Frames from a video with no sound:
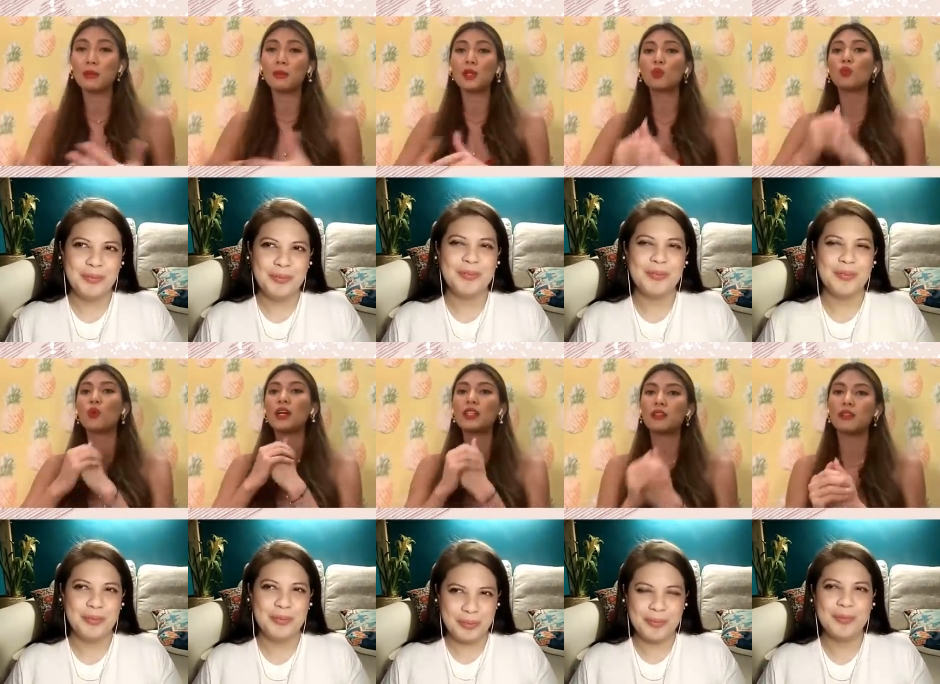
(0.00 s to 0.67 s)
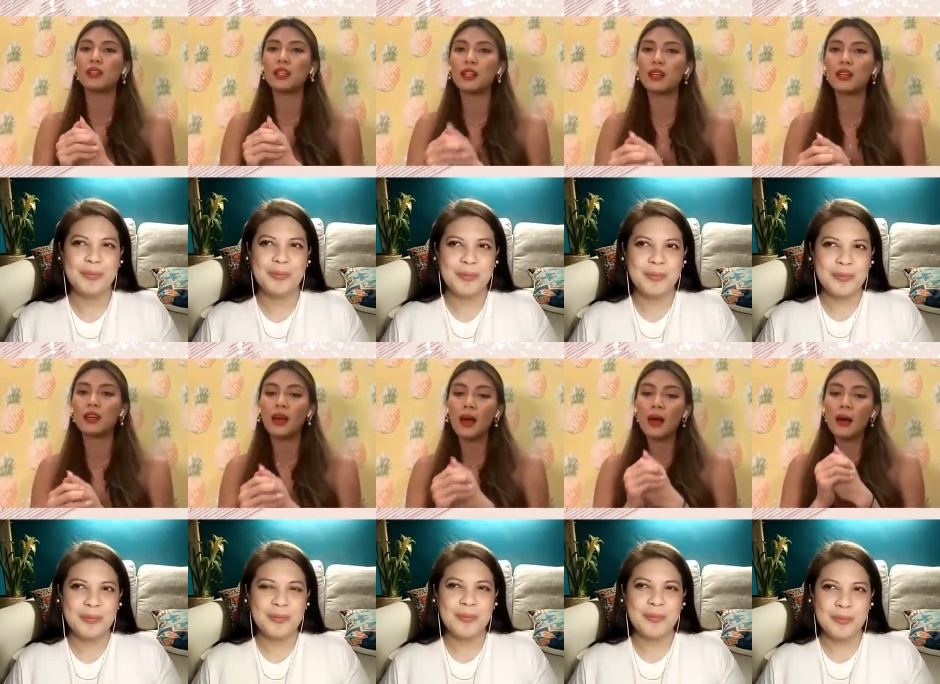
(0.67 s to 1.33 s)
Speaker 1: But what
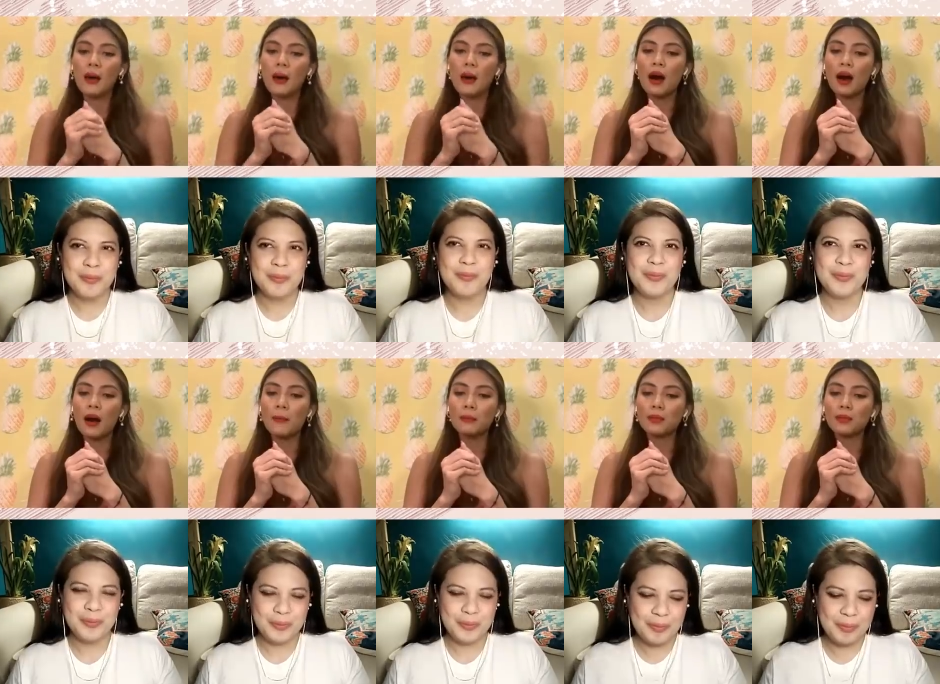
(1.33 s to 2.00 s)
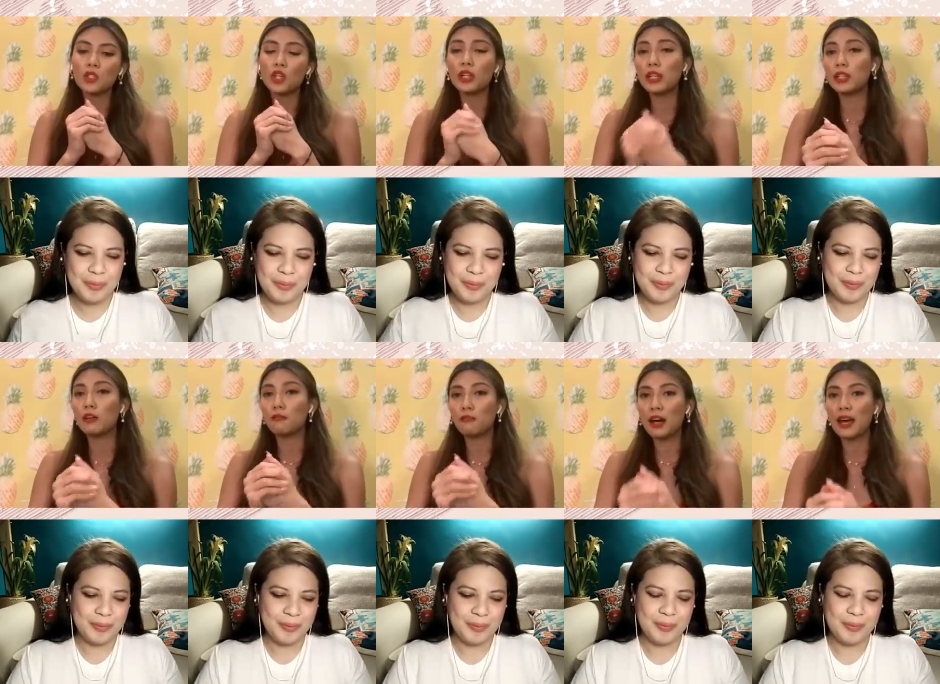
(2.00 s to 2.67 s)
really um,
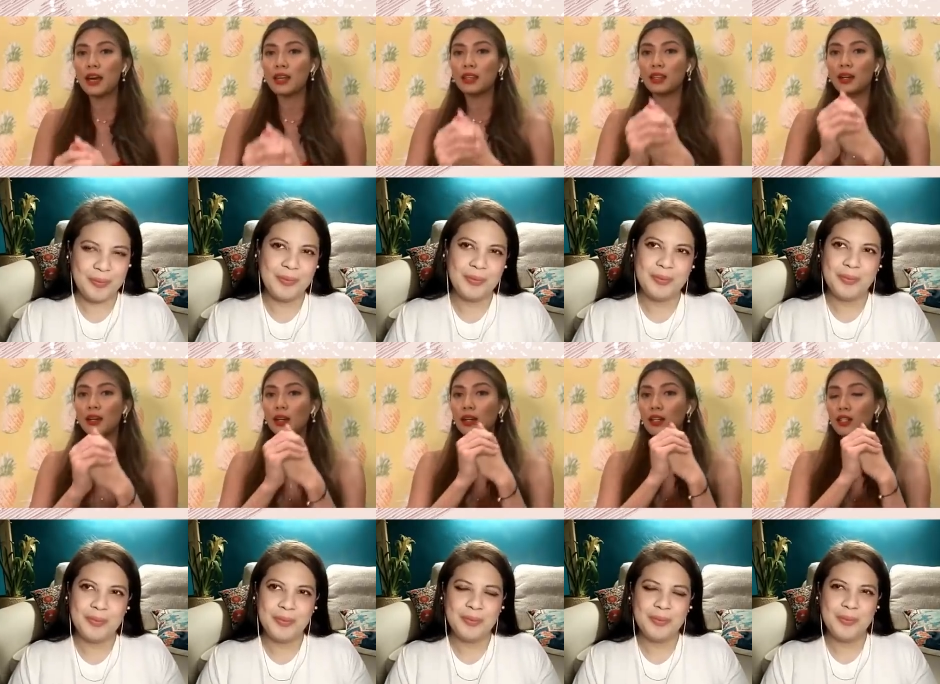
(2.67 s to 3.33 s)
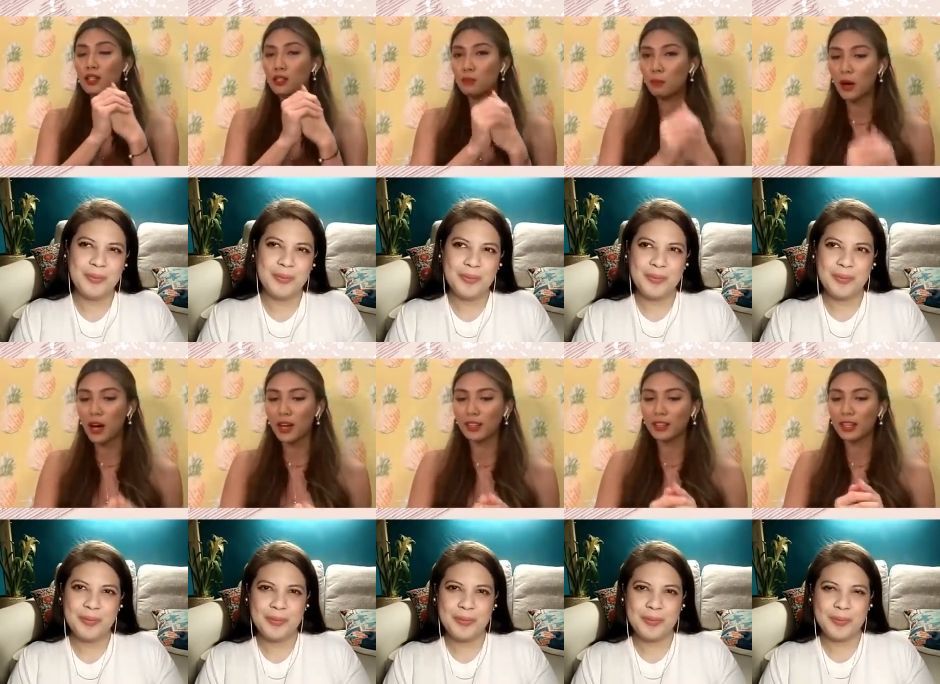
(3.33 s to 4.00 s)
solidified her
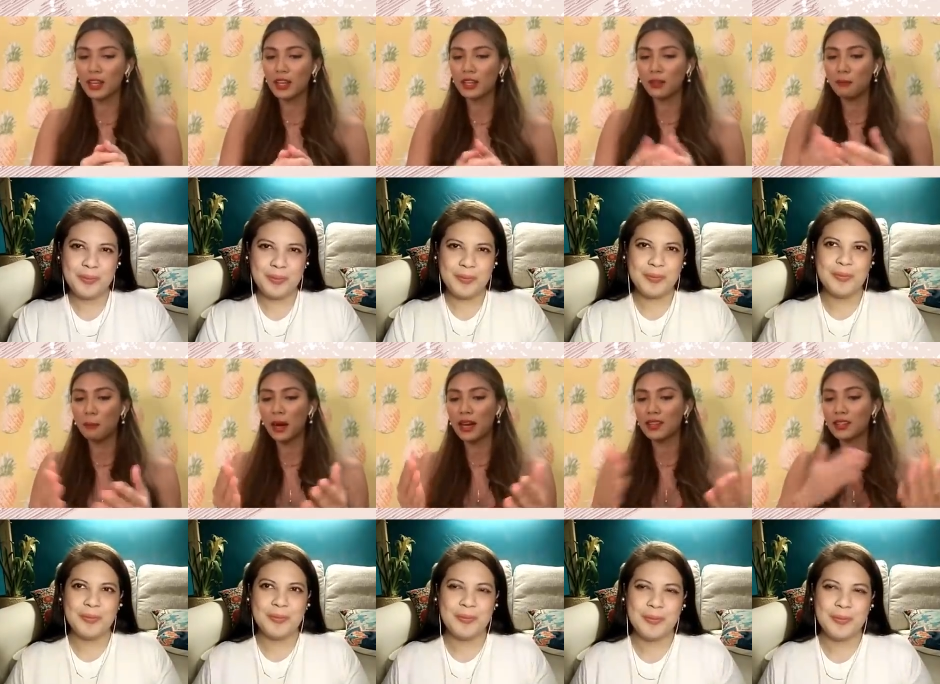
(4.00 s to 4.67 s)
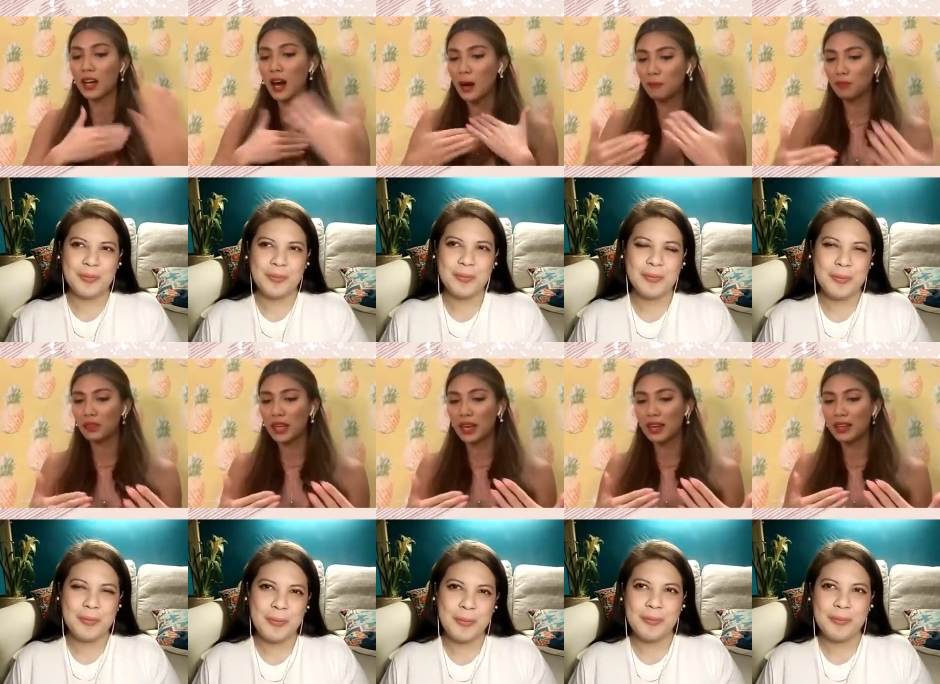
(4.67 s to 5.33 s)
spot in my top
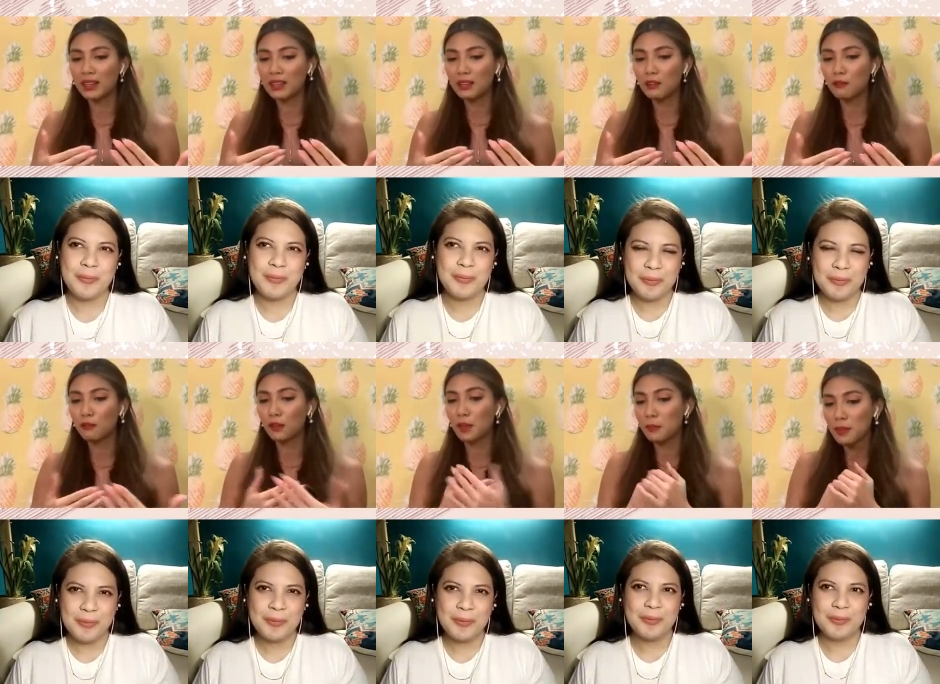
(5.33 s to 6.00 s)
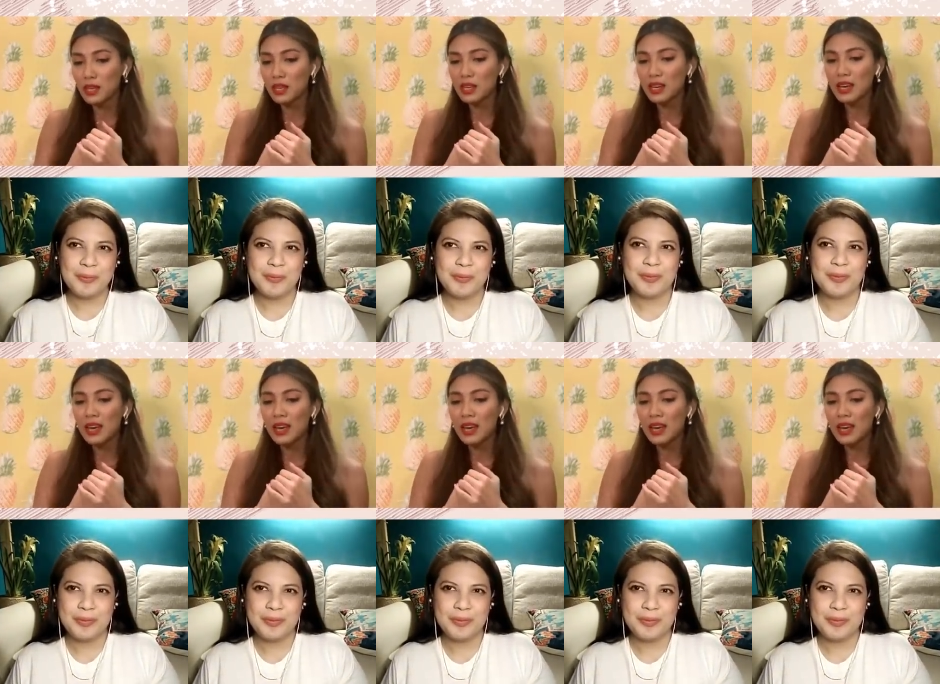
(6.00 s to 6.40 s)
10 for me